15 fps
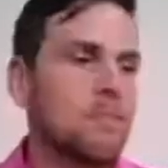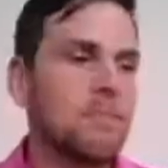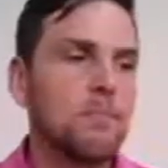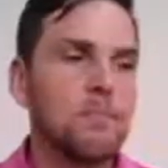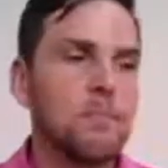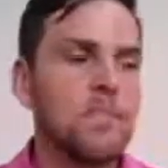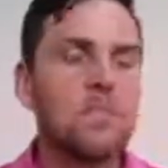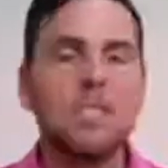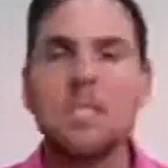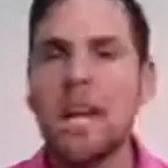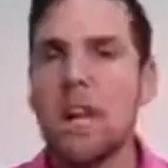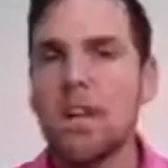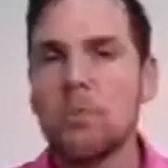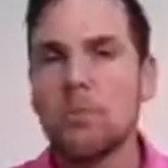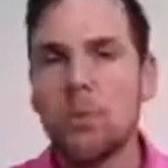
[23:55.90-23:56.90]
$1 million
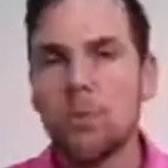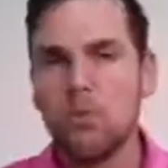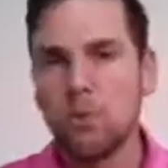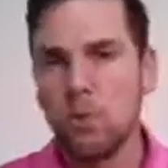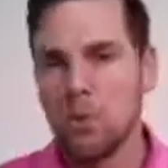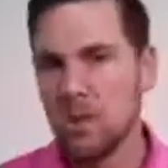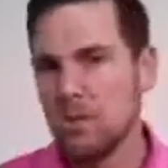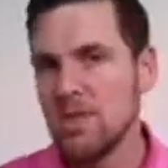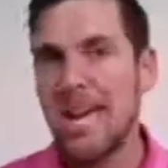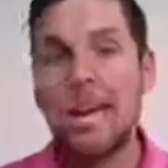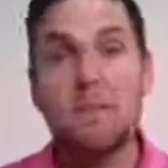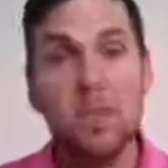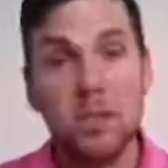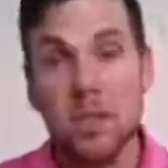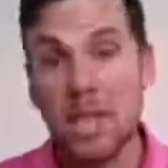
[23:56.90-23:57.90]
portfolio,
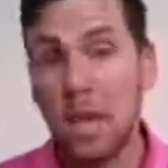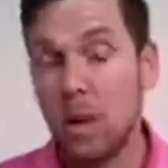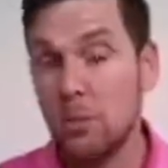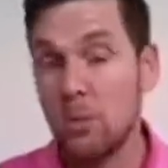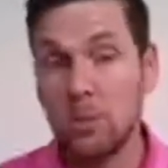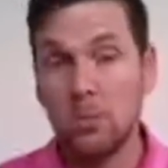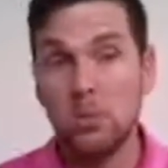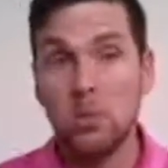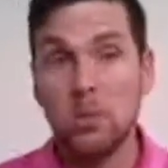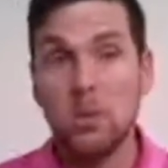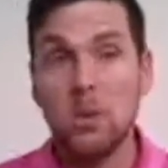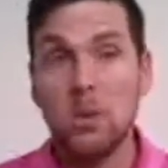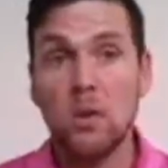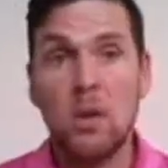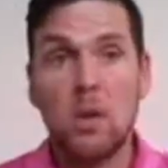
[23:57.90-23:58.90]
$10 million
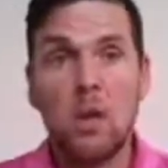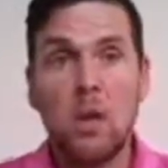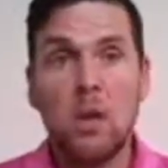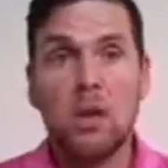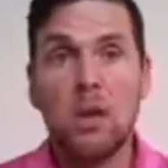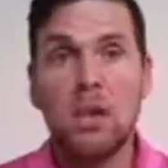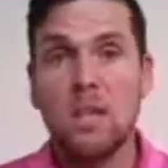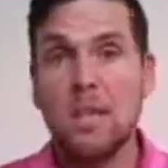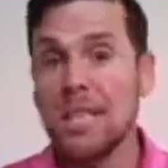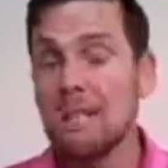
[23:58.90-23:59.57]
portfolio in